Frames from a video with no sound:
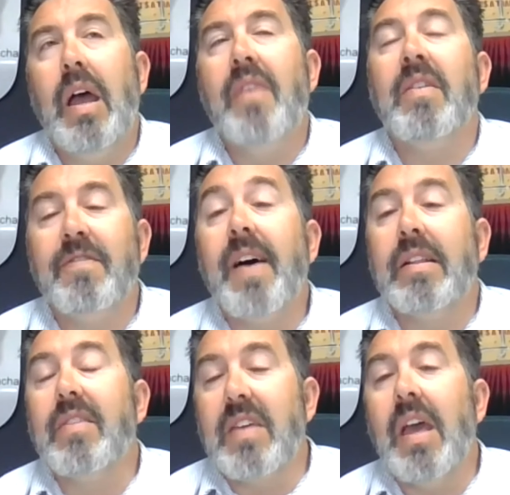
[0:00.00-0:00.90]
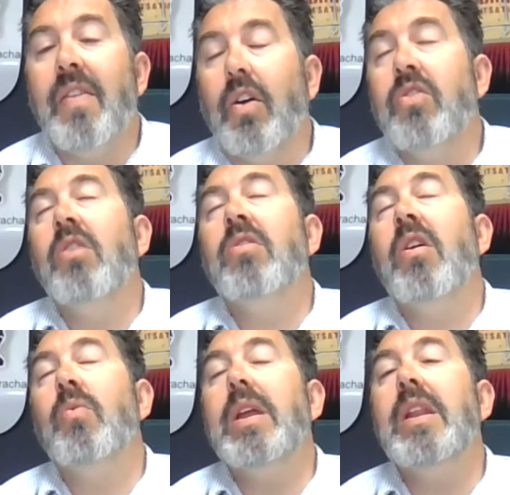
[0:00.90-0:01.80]
And then finally at the end, they go,
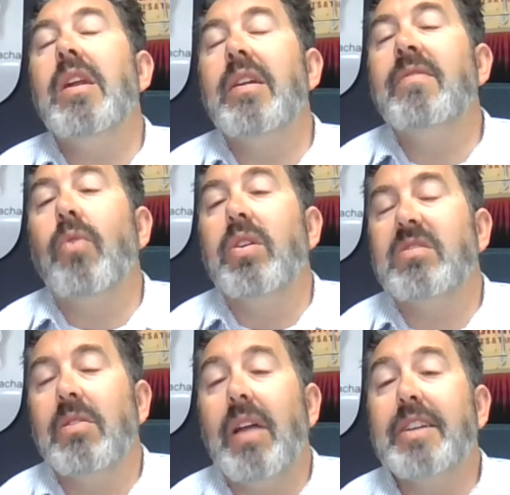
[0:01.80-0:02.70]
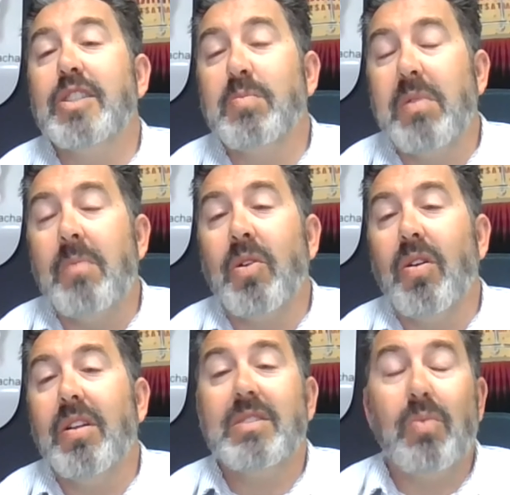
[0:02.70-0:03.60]
no, we need an invoice from a licensed plumber.
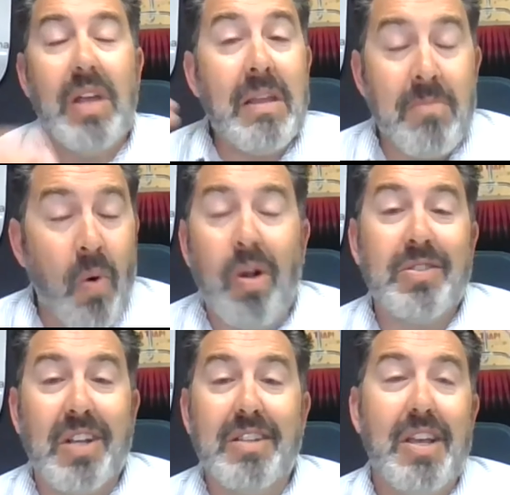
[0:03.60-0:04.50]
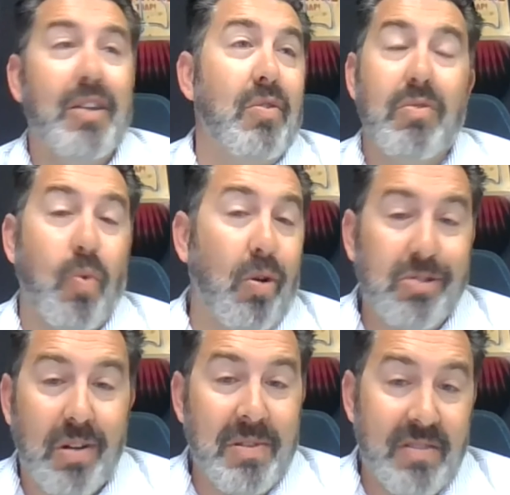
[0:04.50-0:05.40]
So well, any moron's going to tell you work's
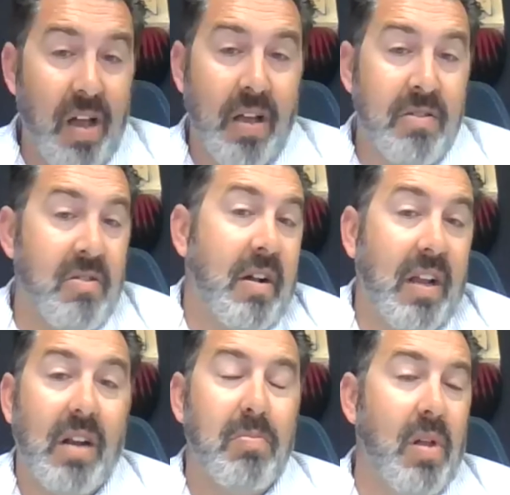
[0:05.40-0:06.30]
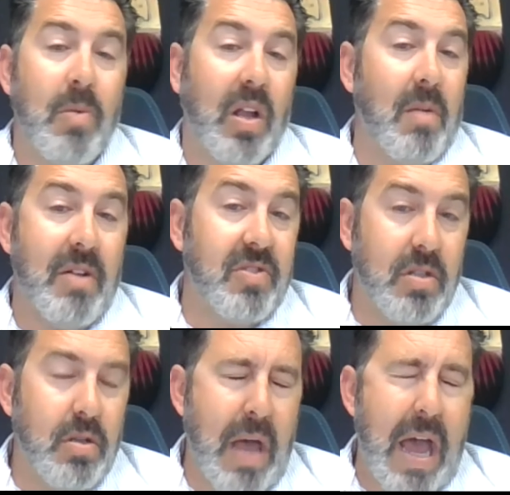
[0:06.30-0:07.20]
already done. You're not going to get a plumber to come out to
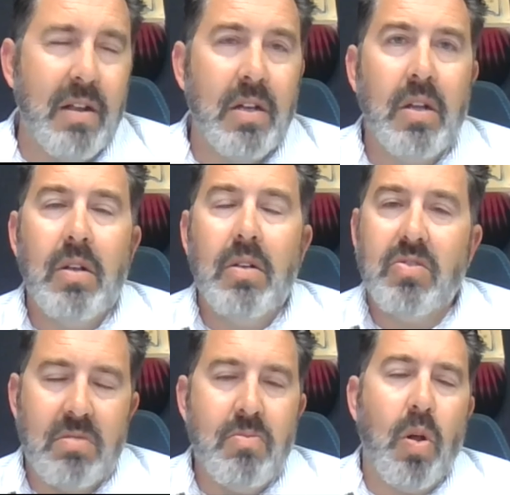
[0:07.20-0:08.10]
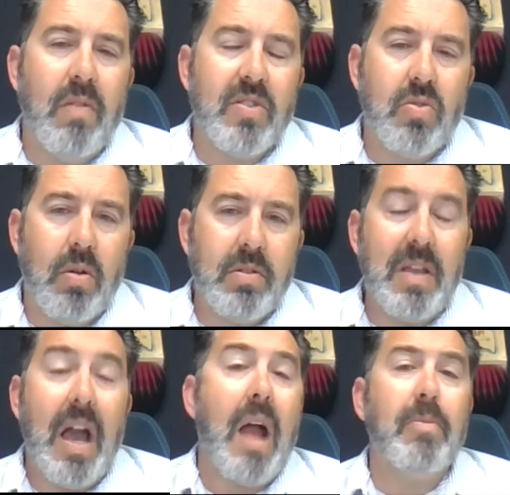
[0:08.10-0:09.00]
do that. So the moral of the story is
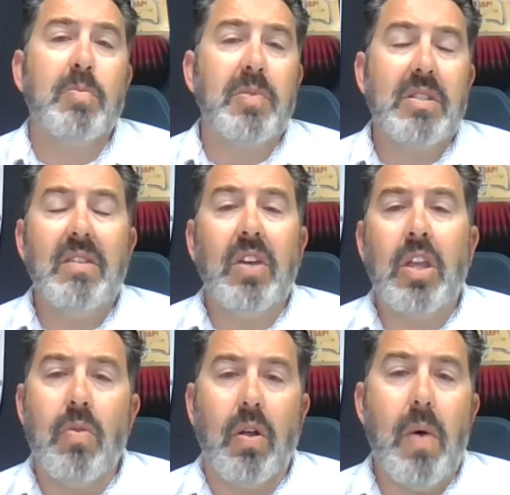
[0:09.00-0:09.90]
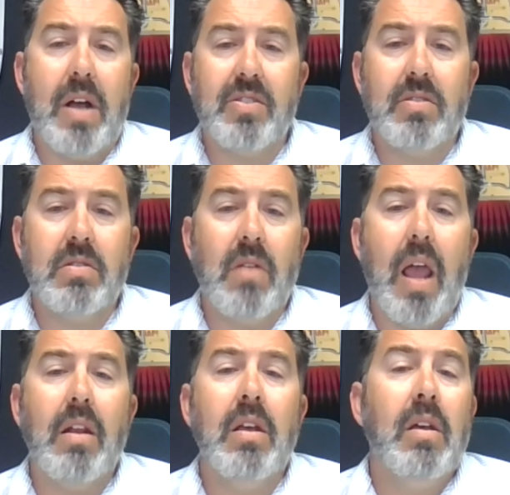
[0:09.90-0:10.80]
be hyper specific in your requests,
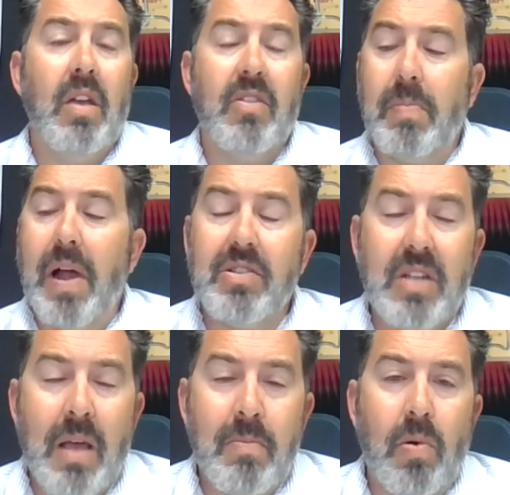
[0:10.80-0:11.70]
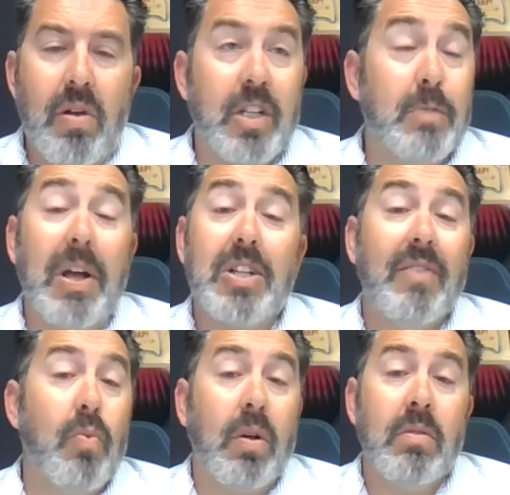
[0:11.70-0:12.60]
right? As a buyer standpoint, especially
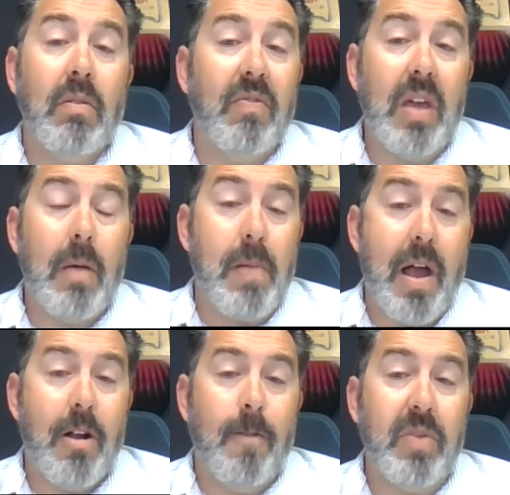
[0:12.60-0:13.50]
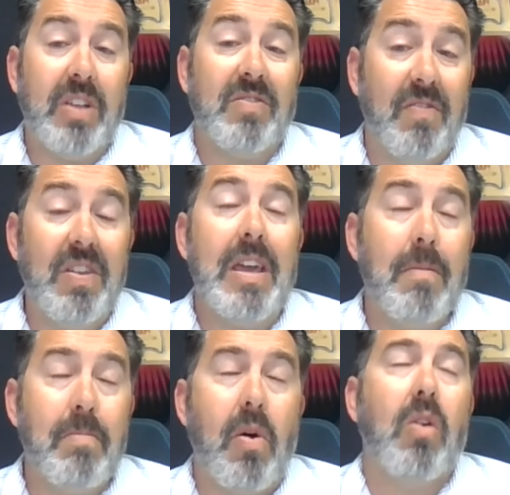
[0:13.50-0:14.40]
if you're working with a VA buyer, because VA
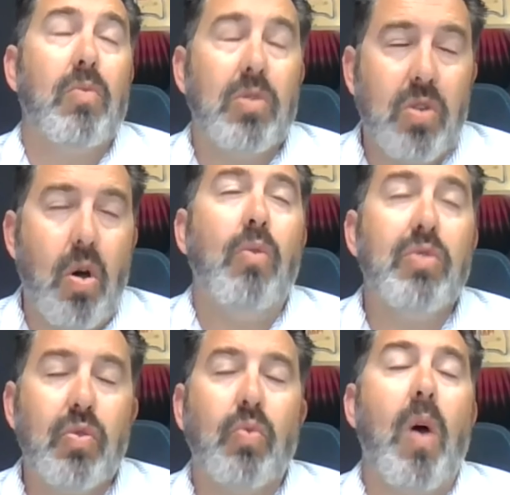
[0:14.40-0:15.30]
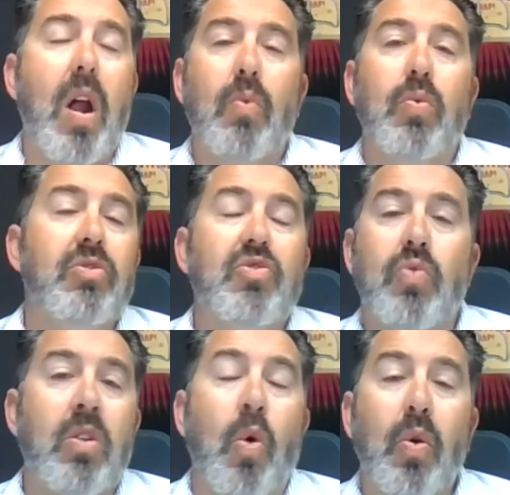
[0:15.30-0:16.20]
borrowers always require wood
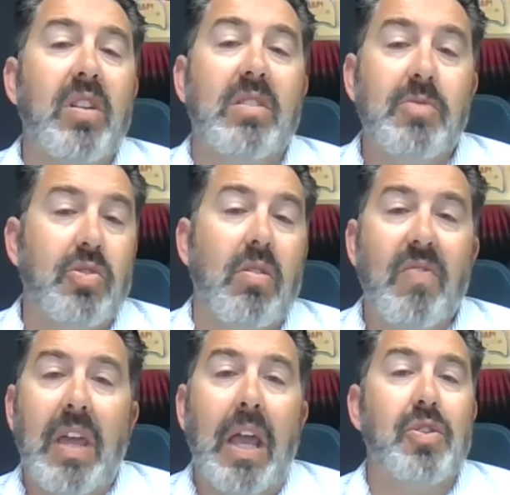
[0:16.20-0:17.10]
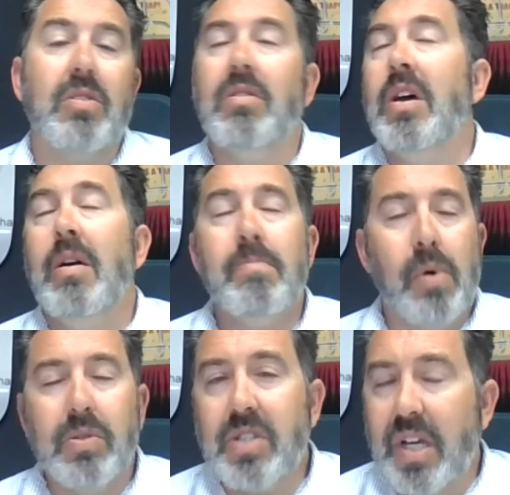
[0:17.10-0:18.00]
destroying organism certification,
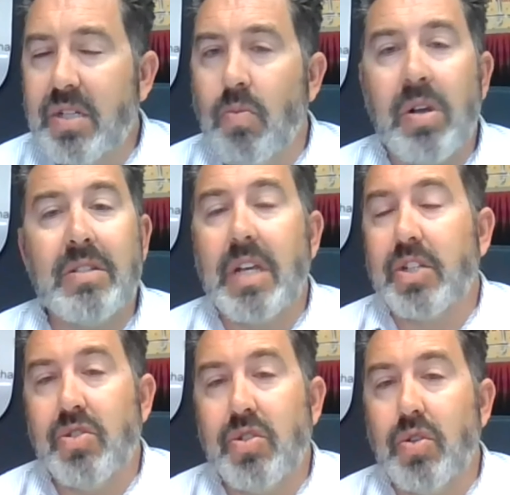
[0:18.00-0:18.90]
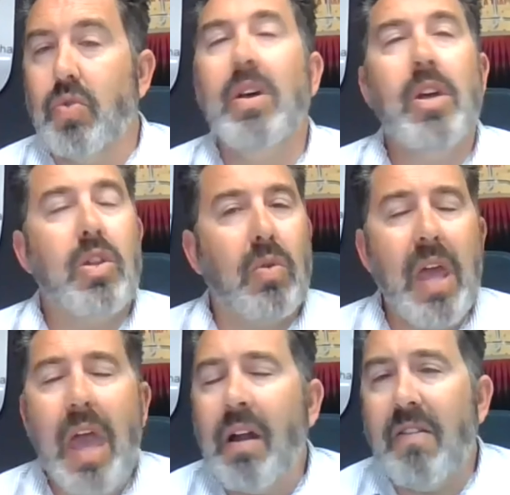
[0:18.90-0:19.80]
both section 1 and section 2. You
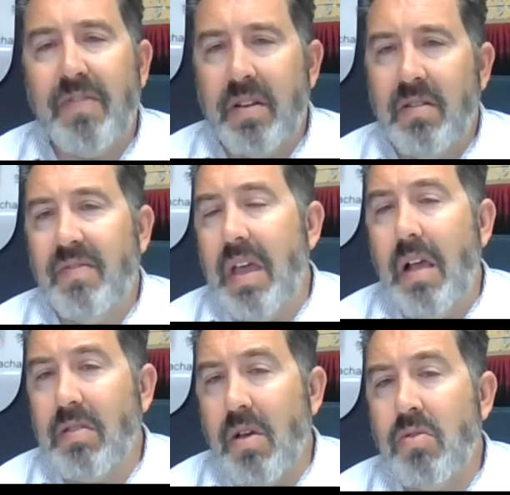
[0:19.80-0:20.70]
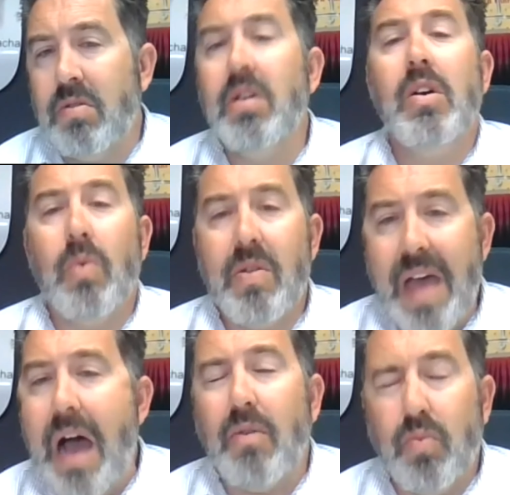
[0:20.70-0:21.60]
cannot fund a VA loan
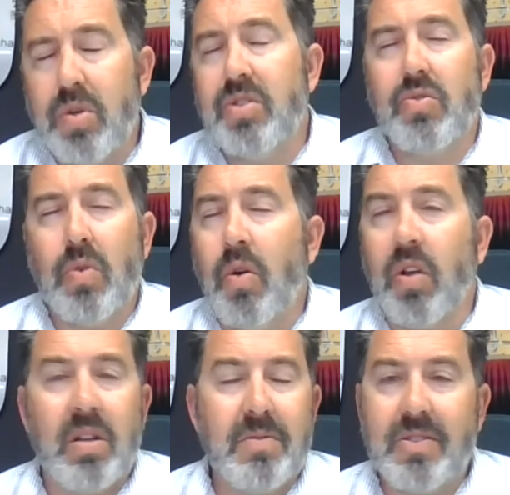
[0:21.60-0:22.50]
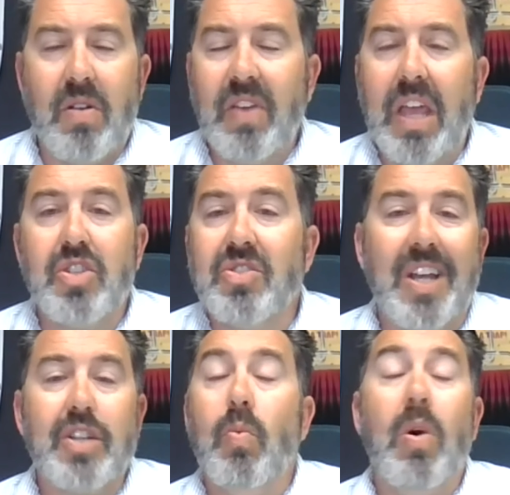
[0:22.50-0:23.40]
without wood destroying organism certification,
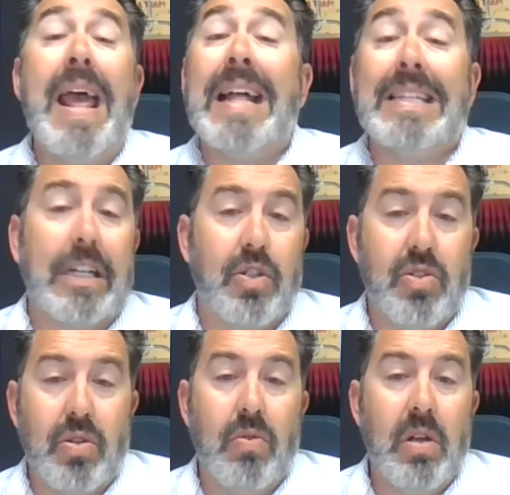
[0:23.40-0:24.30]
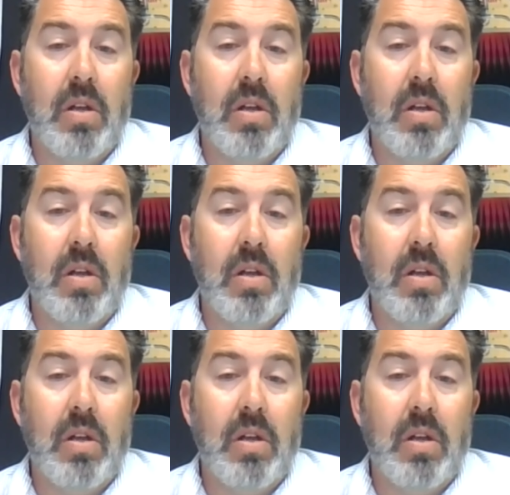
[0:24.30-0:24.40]
section 1 and section 2.